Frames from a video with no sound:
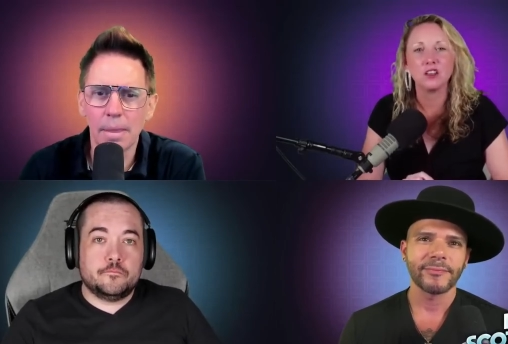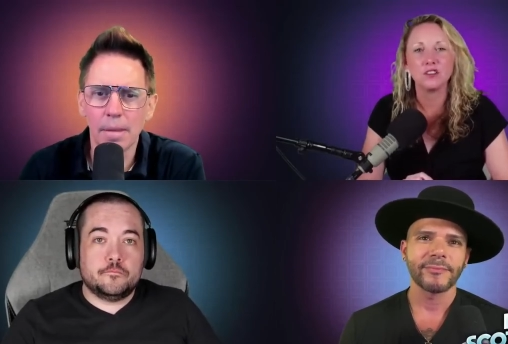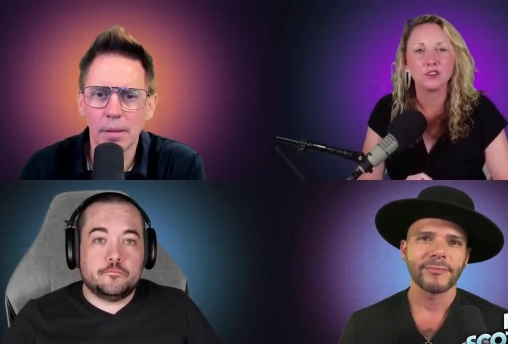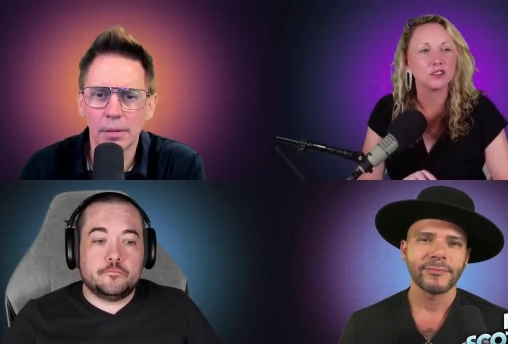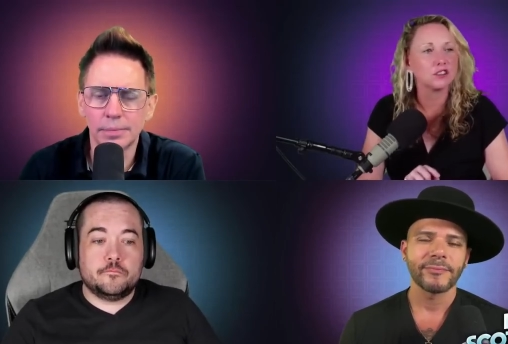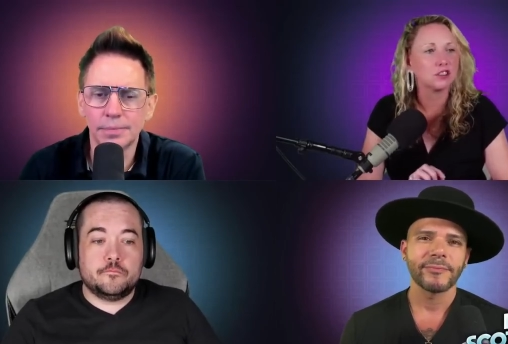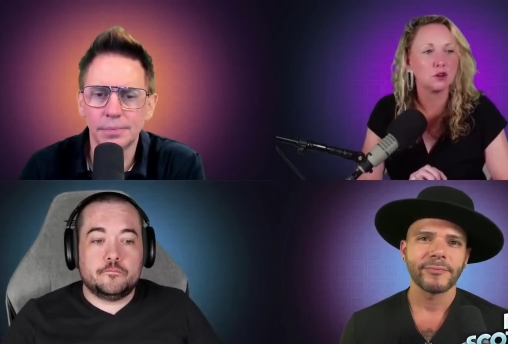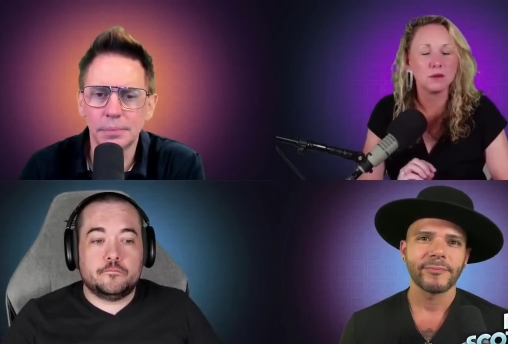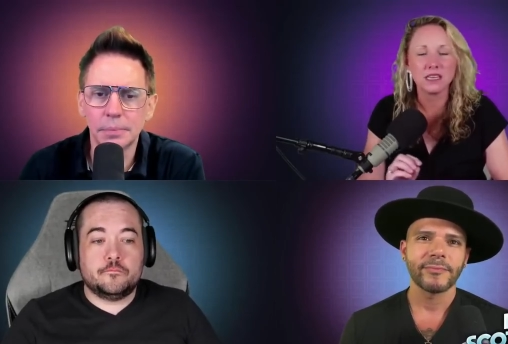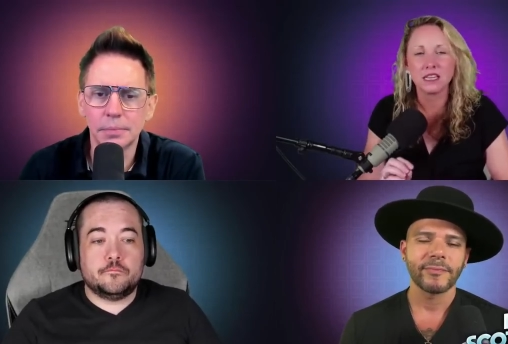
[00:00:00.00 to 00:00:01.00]
Speaker 1: And there's so
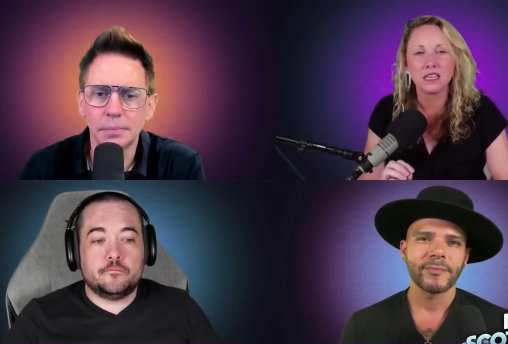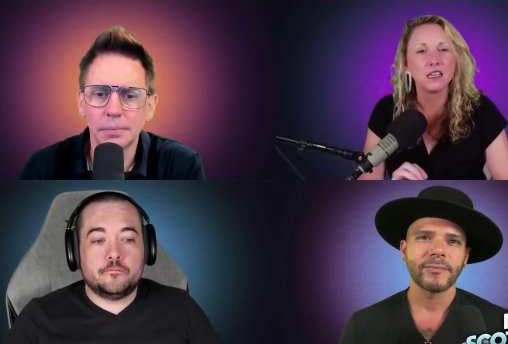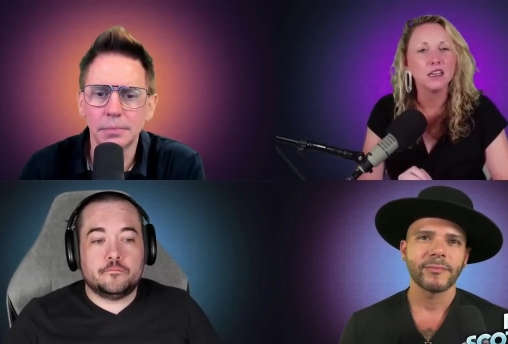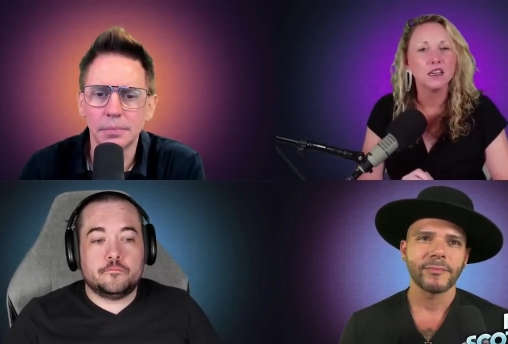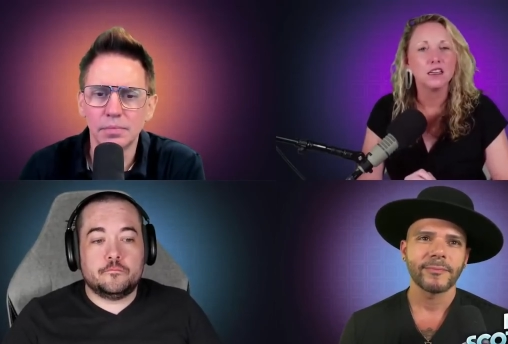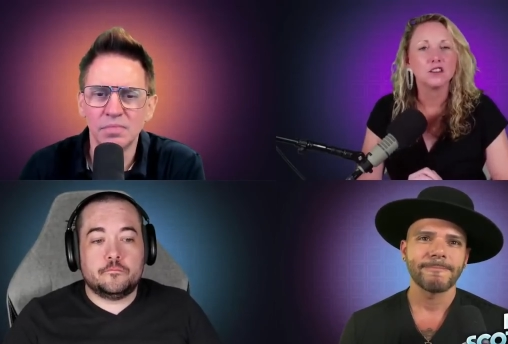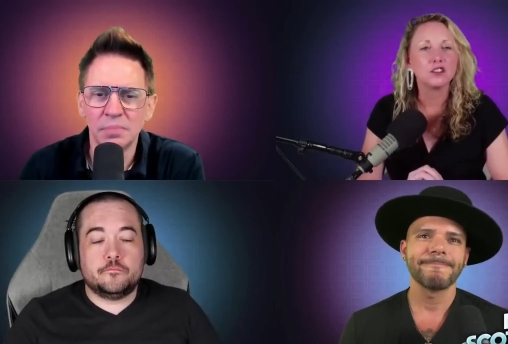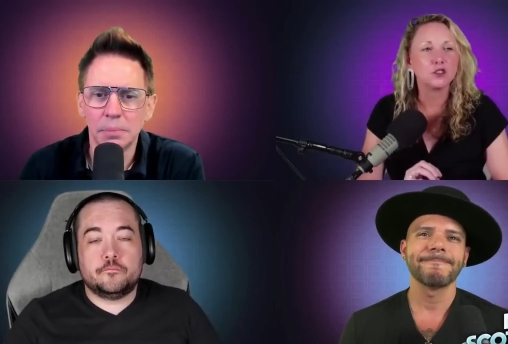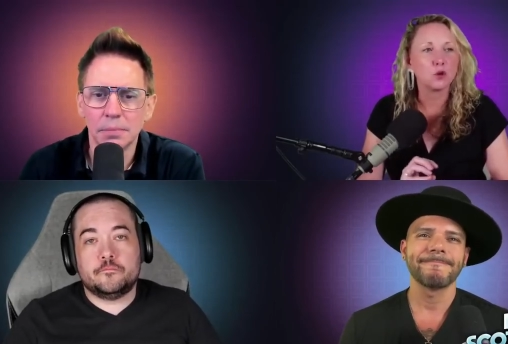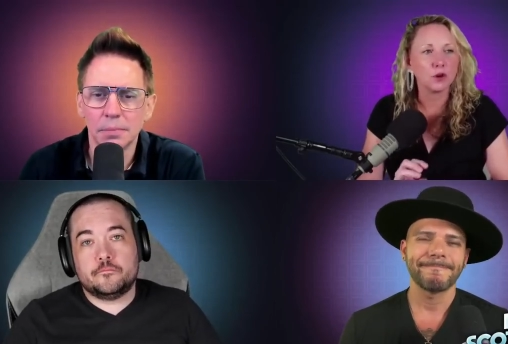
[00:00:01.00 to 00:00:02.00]
many mm.
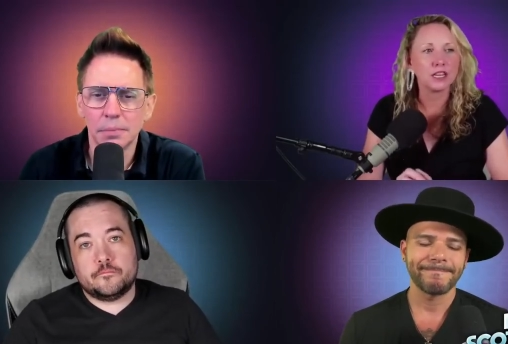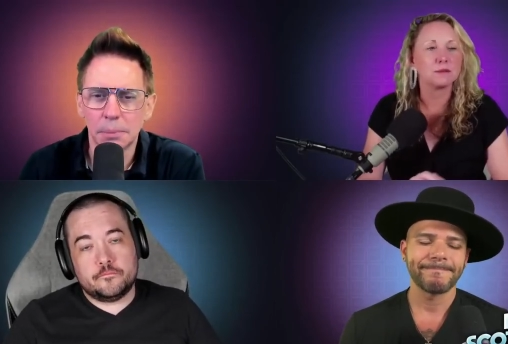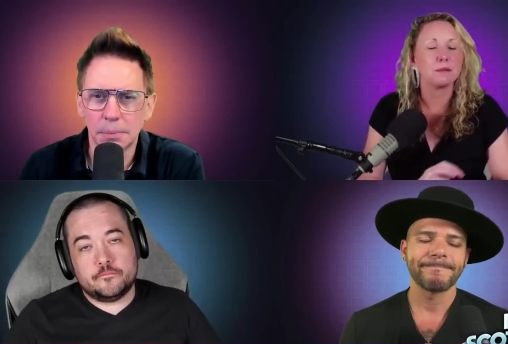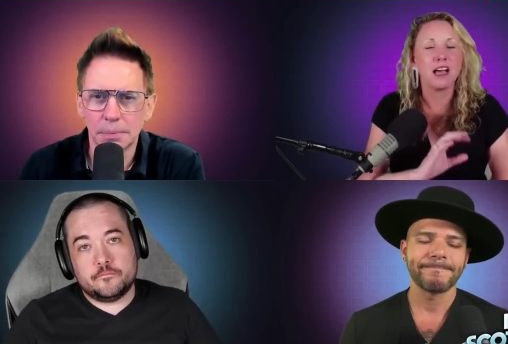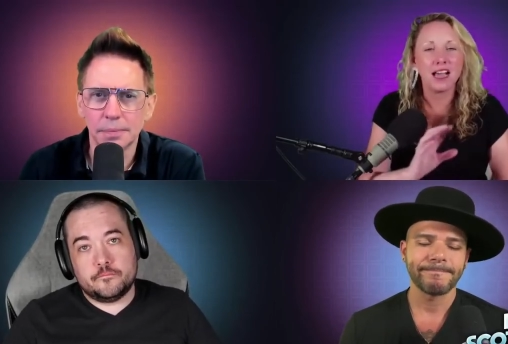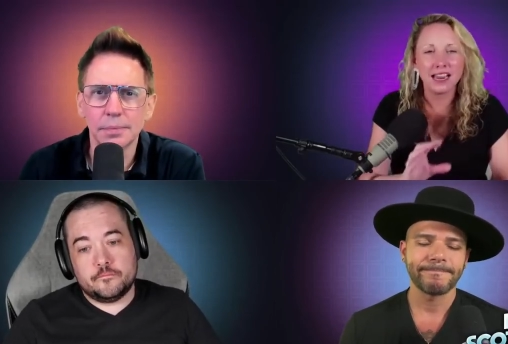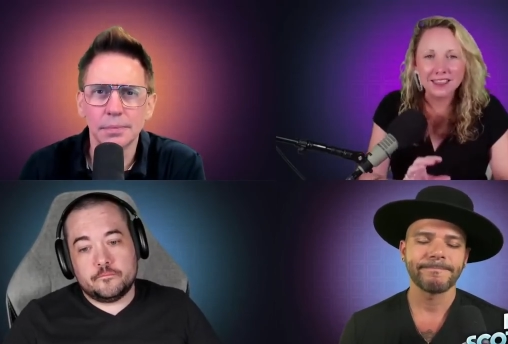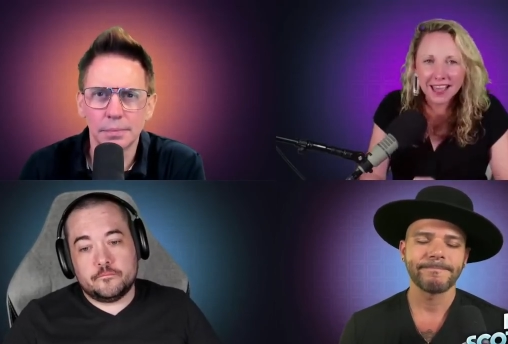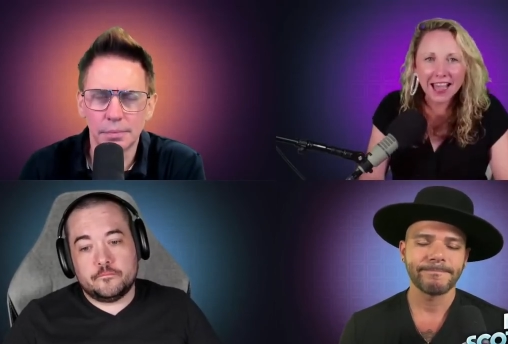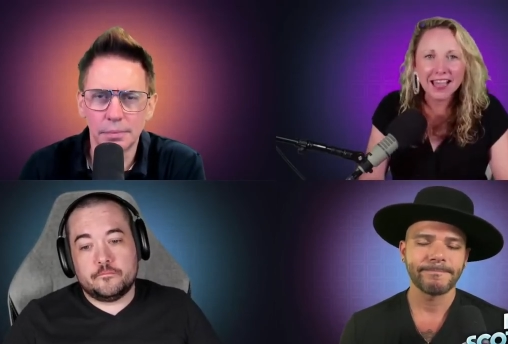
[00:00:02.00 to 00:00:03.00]
stories mm. behind
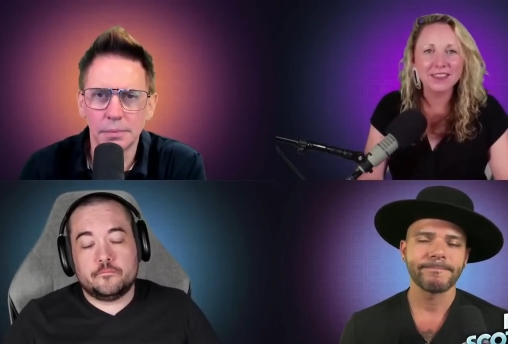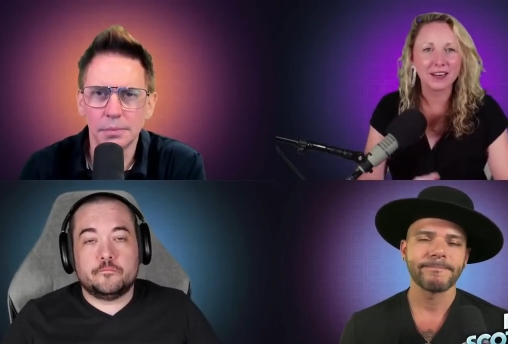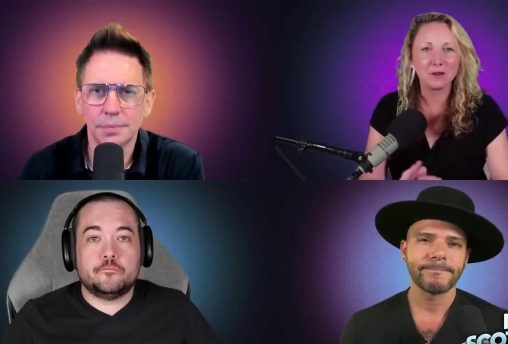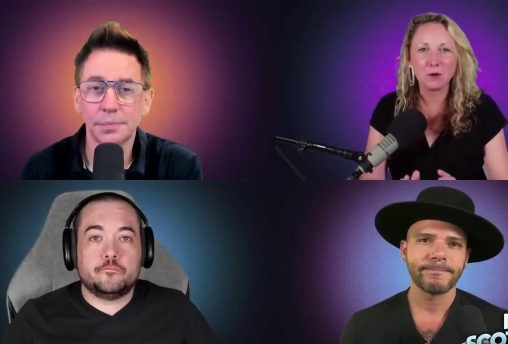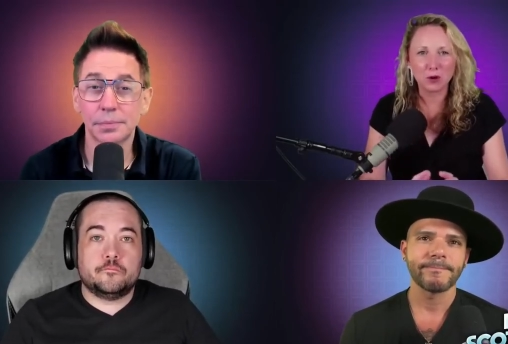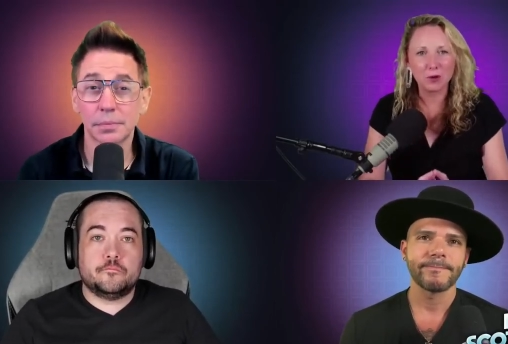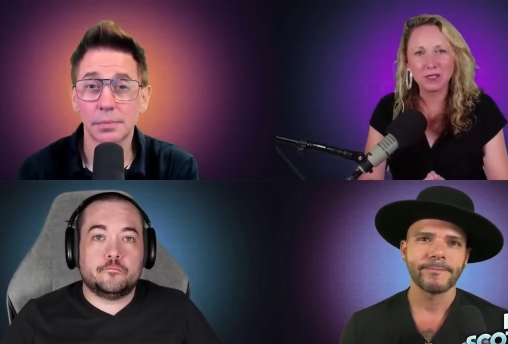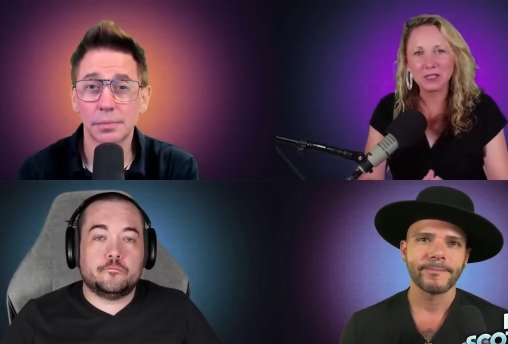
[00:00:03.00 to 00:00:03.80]
that that I won't go